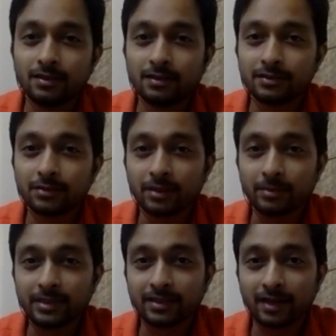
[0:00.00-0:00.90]
He's quite an
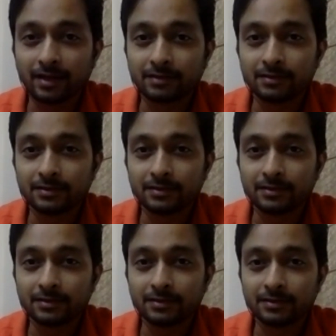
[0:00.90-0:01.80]
amazing character. He's
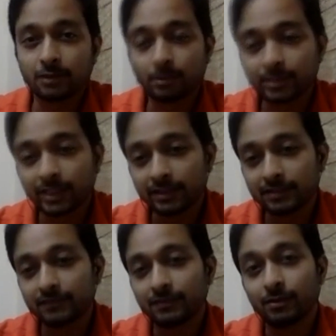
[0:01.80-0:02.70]
been a top
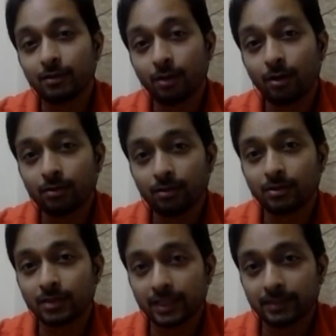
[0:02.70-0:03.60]
scientist for a long, long
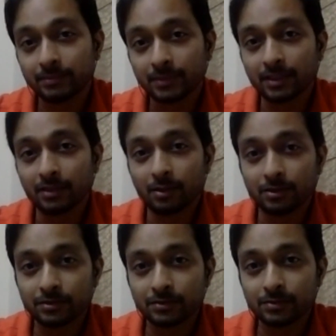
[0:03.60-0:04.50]
time, and also